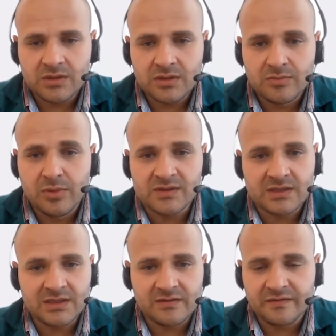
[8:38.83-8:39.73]

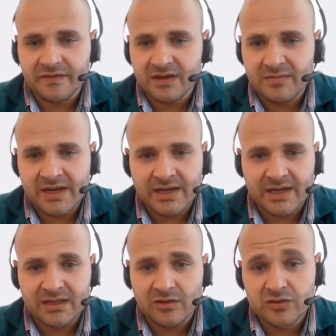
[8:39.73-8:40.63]
positive feedback,
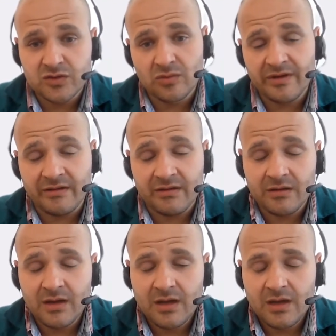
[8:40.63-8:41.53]
and also very